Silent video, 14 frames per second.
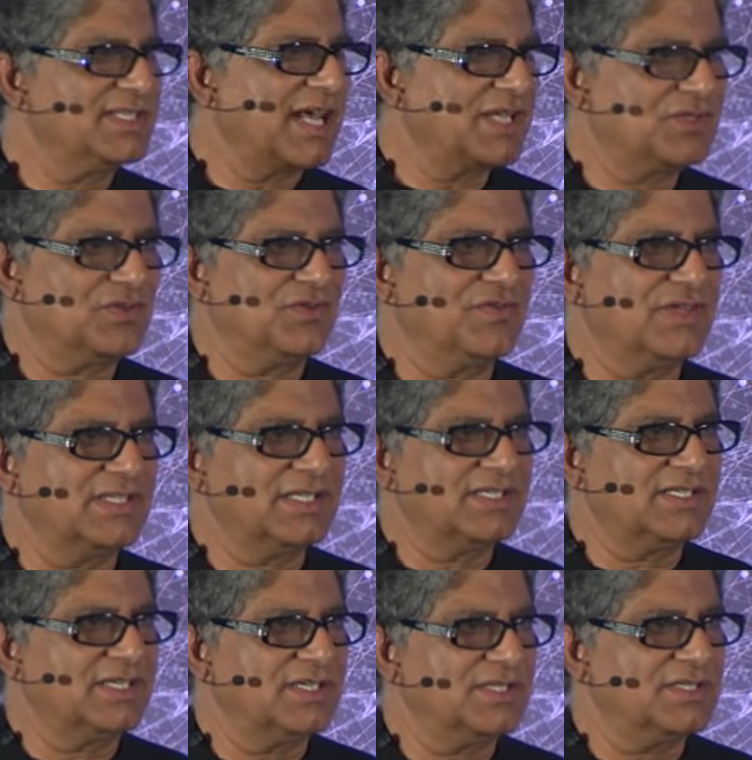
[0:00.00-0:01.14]

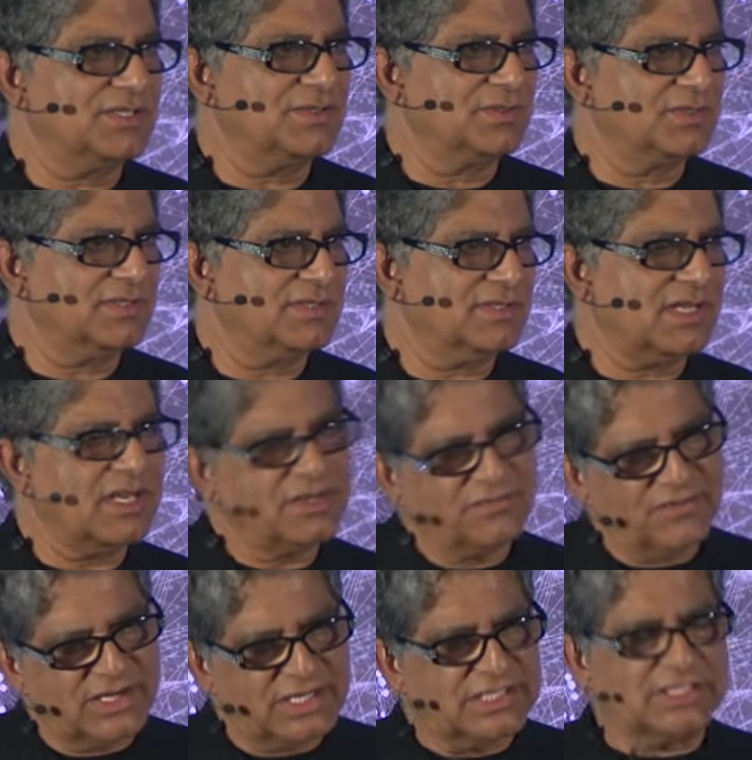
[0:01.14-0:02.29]
astrophysicist, who's kind of
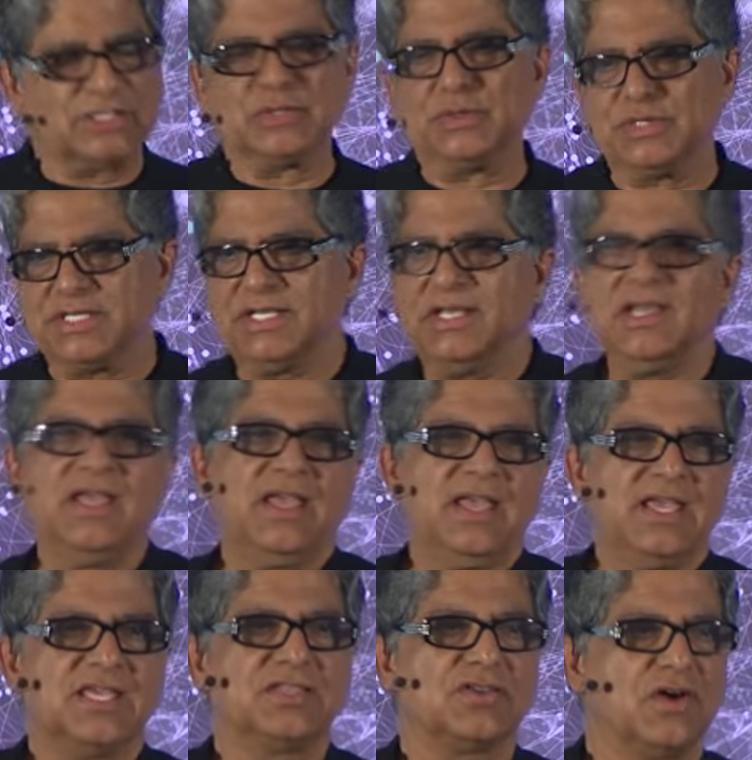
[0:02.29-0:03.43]
very snooty.
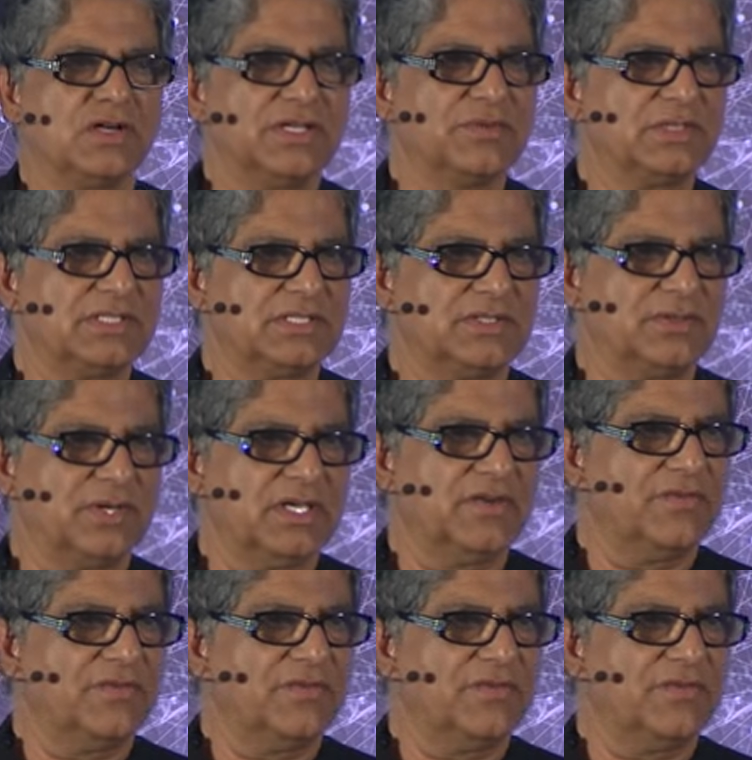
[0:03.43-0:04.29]
He thought he was doing a